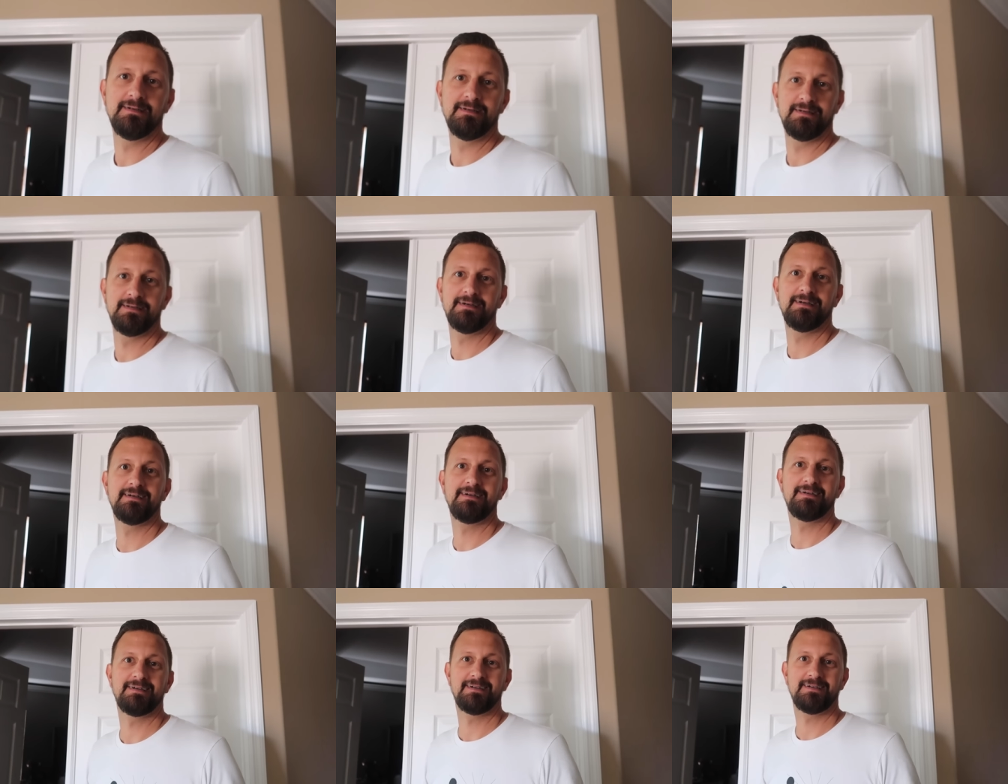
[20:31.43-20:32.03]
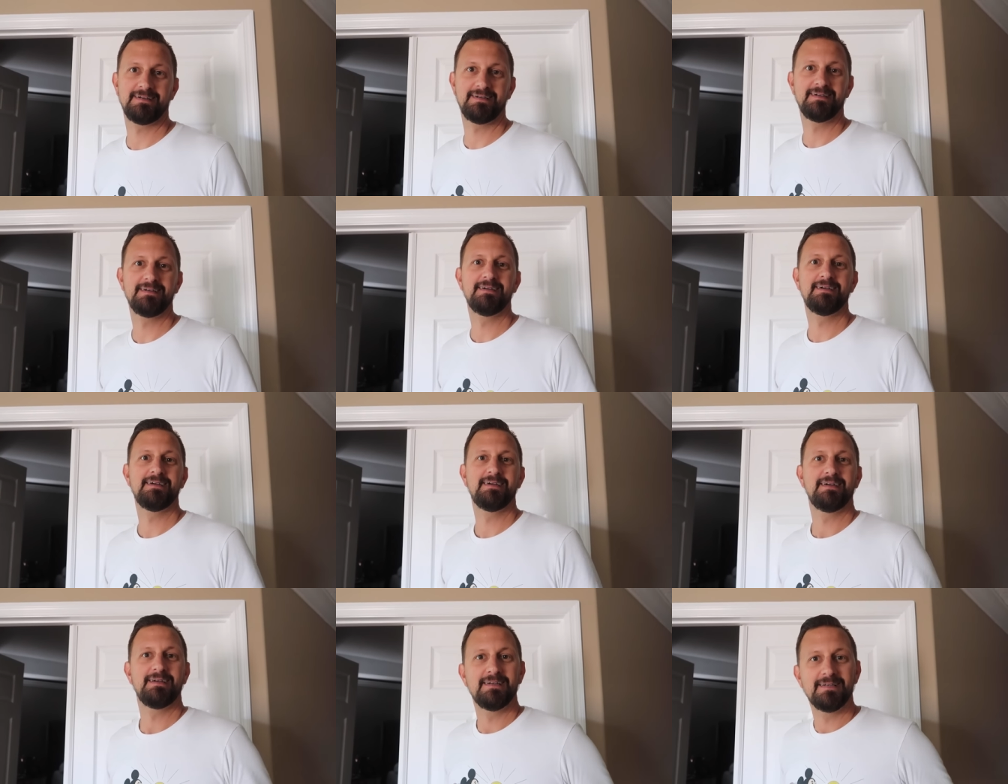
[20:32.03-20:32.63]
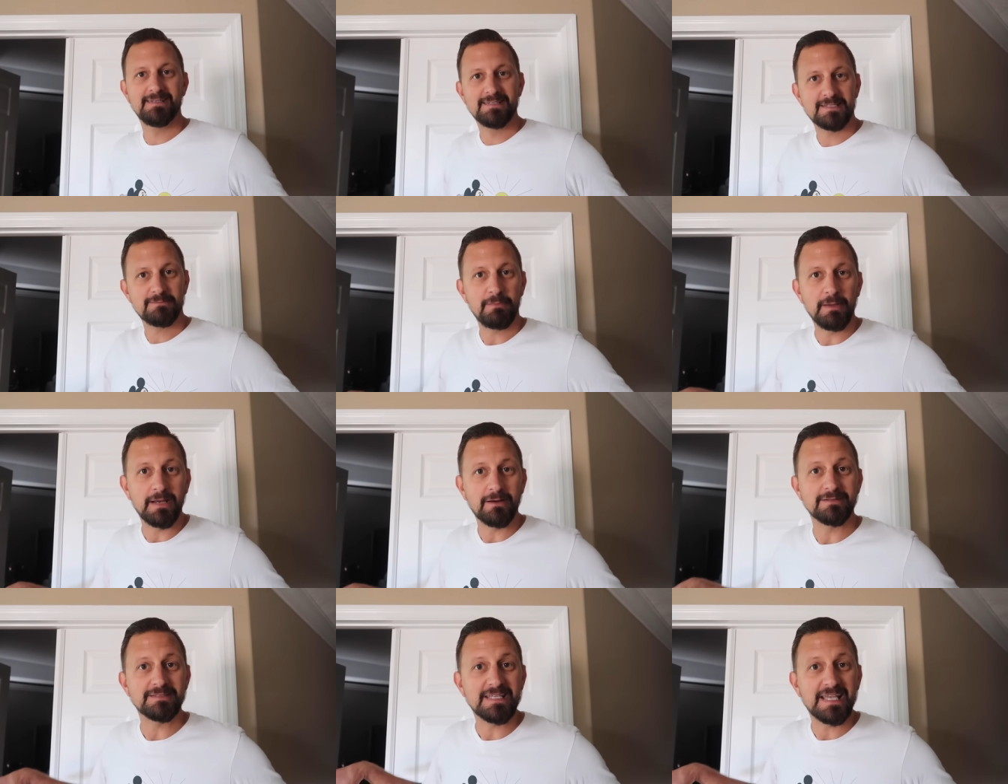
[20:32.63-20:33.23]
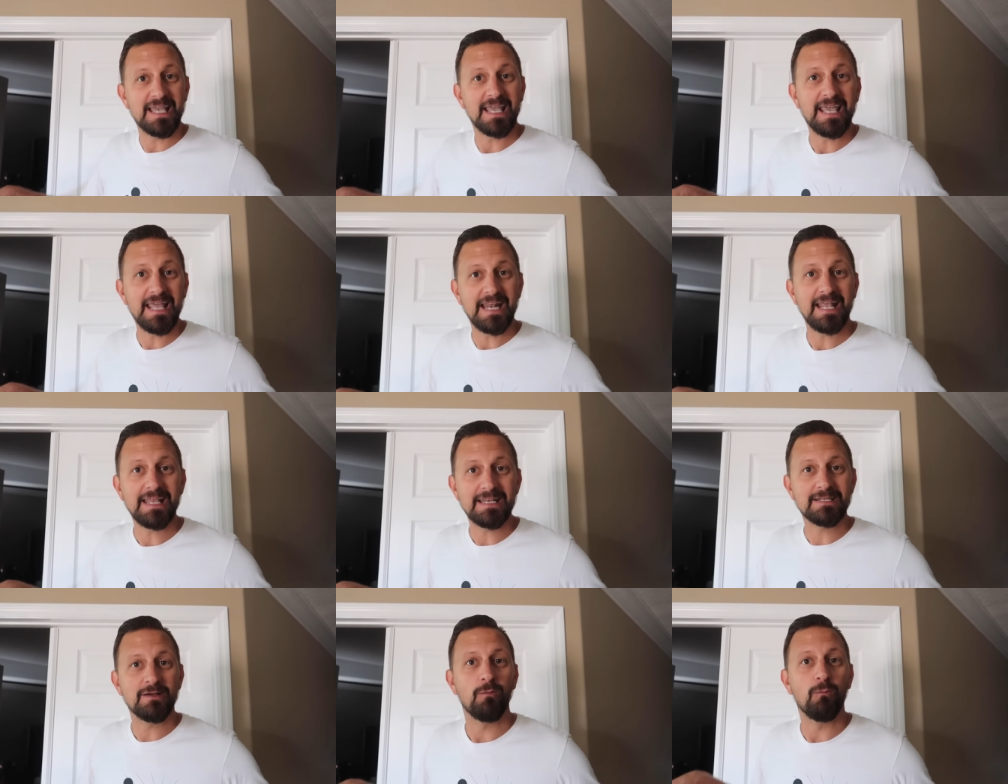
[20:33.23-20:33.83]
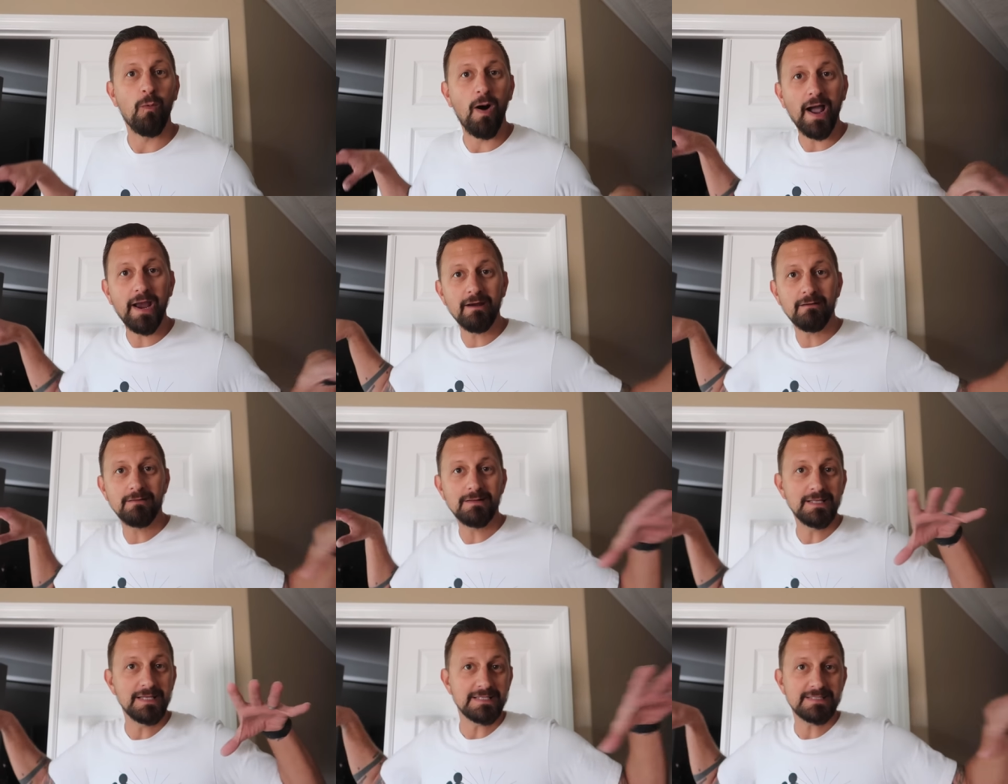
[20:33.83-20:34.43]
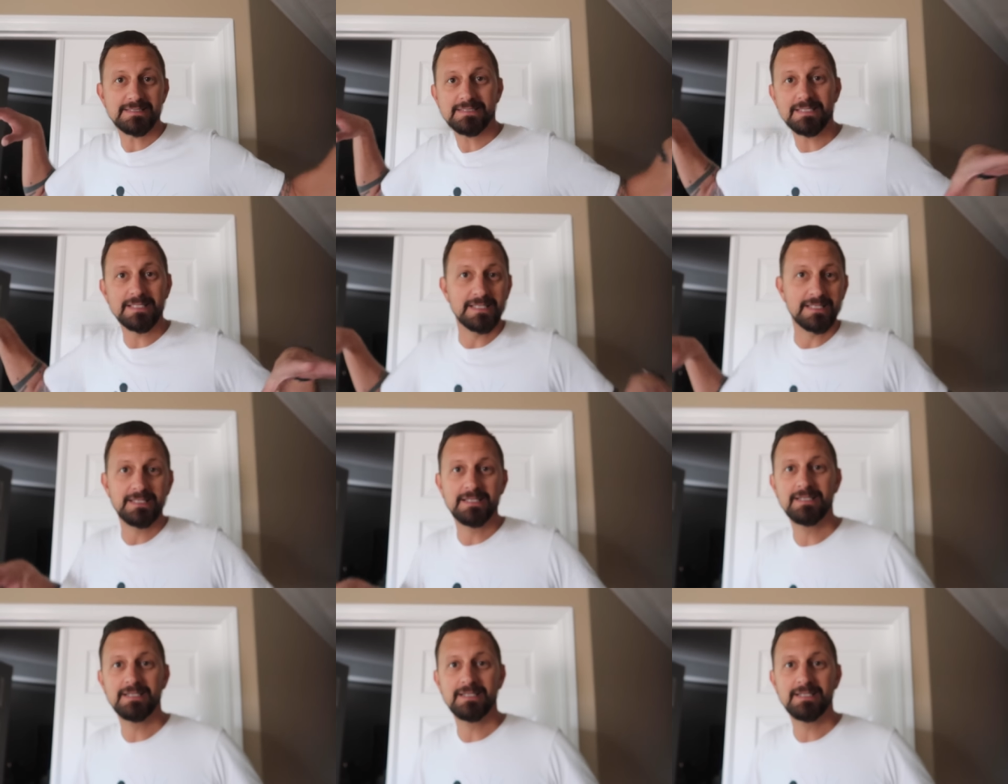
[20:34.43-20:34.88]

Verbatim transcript: Oh, because it has the speakers in the couch. wireless.